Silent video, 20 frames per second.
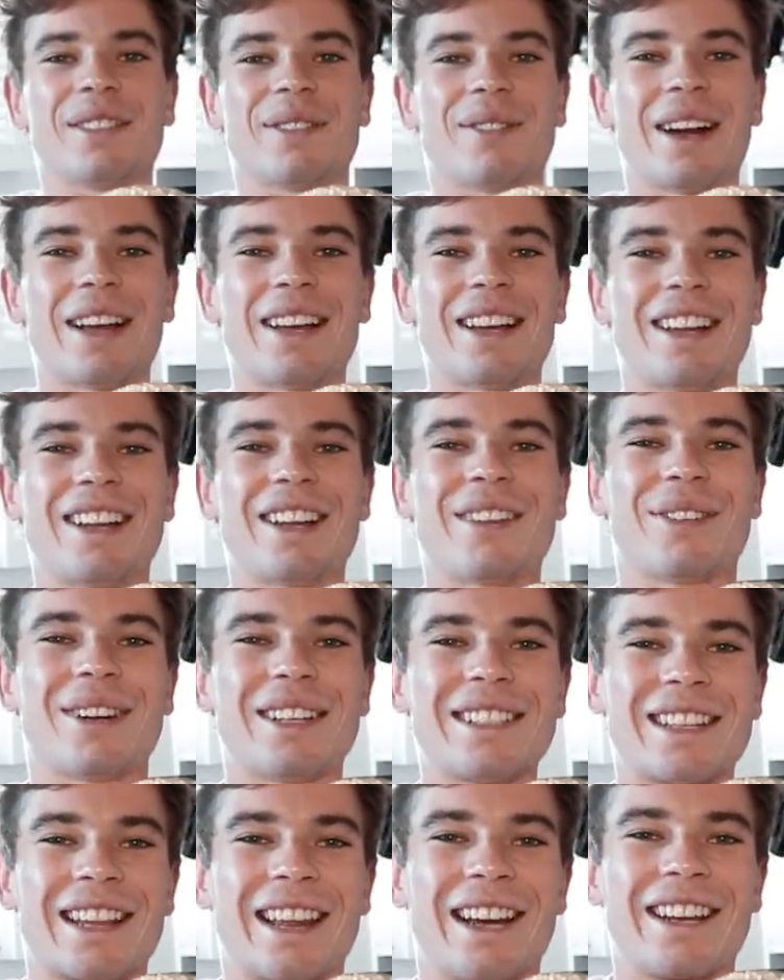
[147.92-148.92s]
Well,
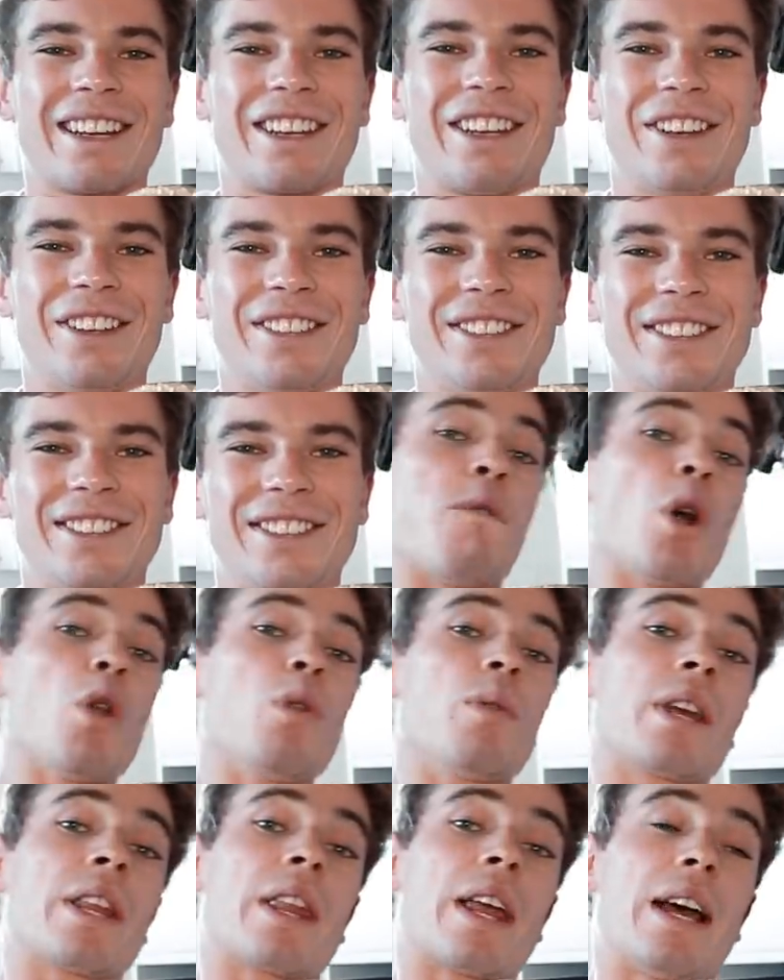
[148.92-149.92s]
wasn't that cute?
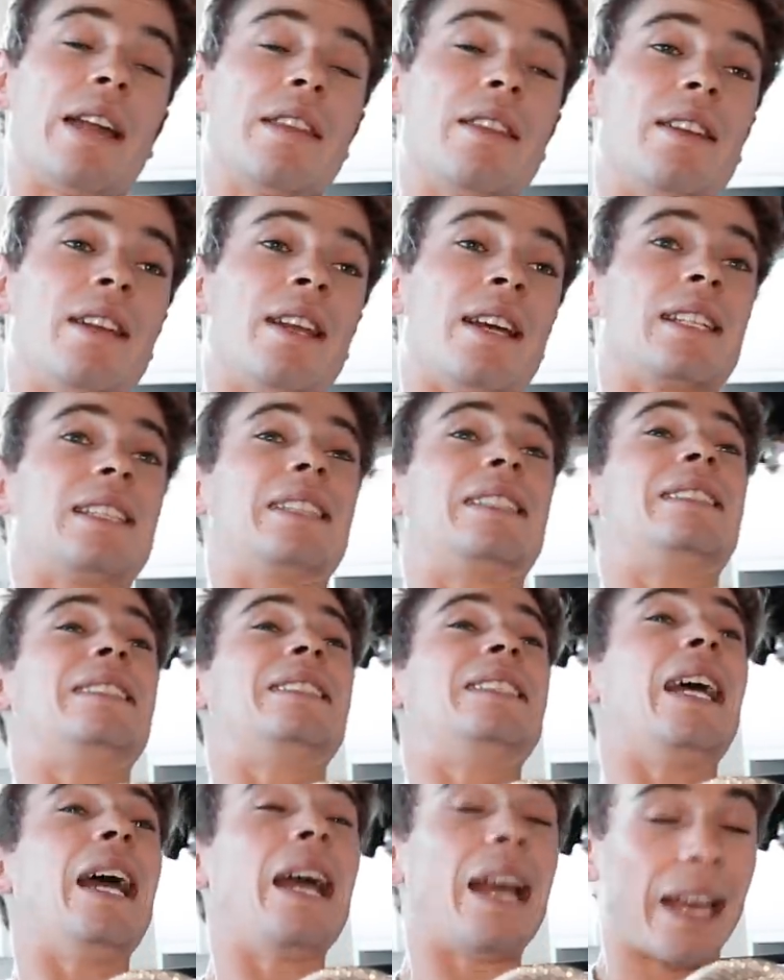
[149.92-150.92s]
Following that, the next
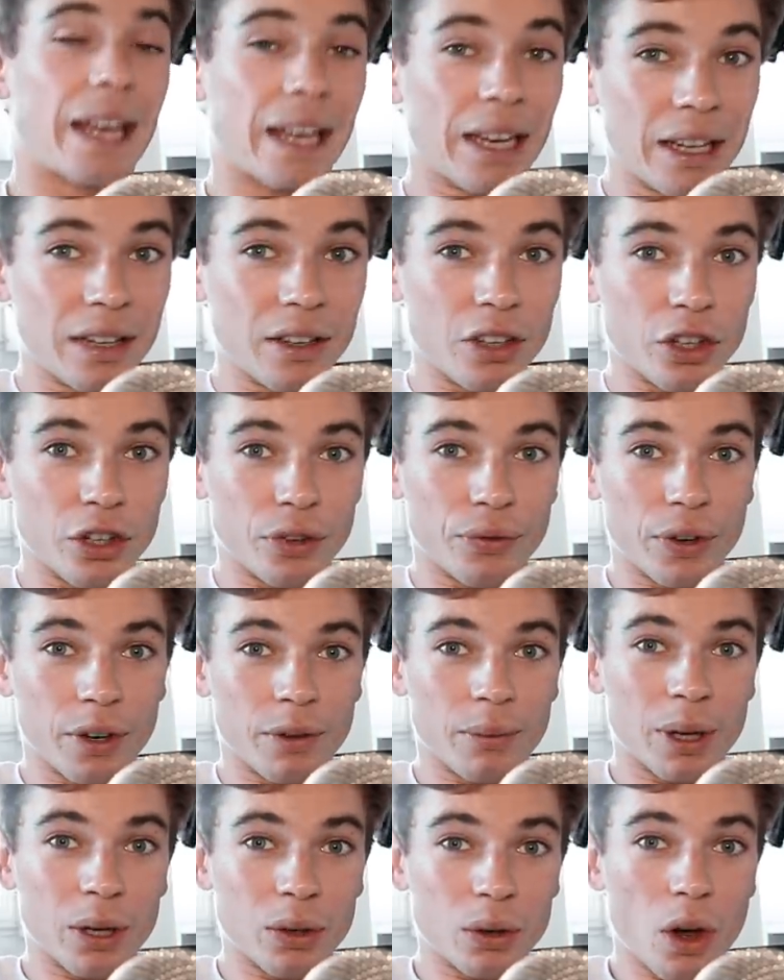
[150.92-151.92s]
day, a
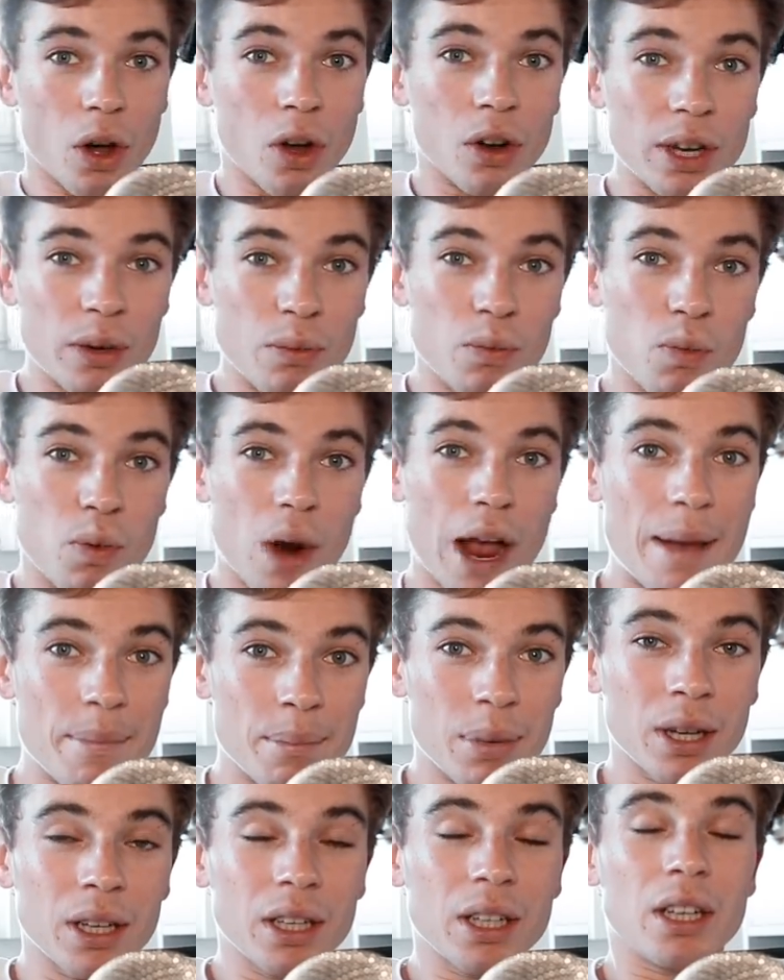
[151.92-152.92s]
good friend of mine called Ollie
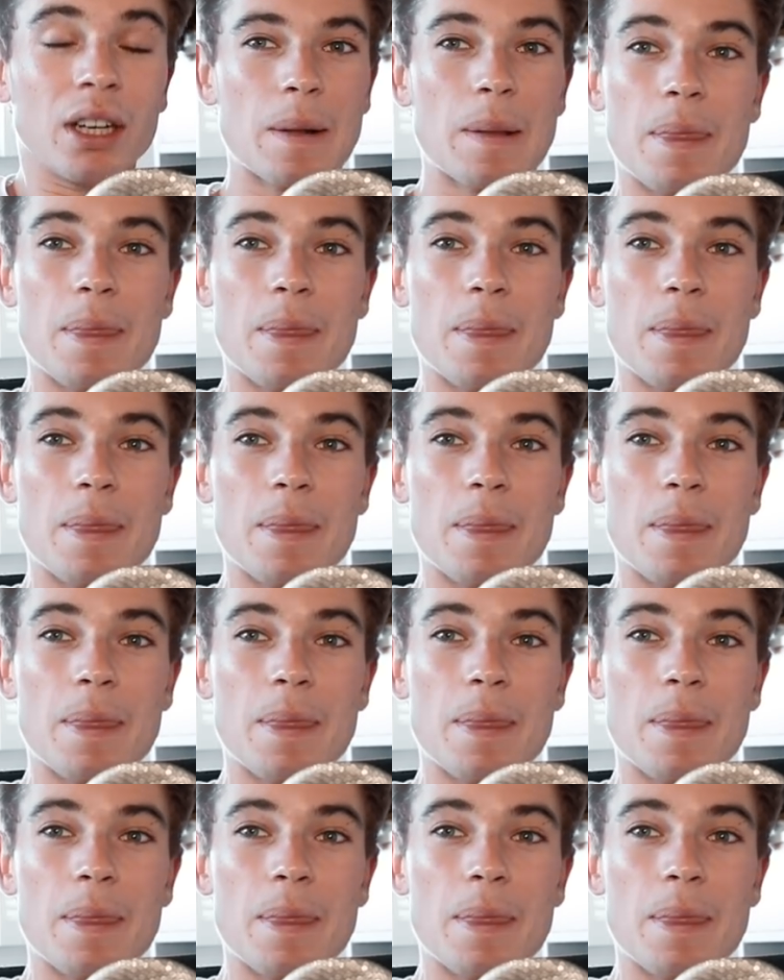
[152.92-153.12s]
Webb.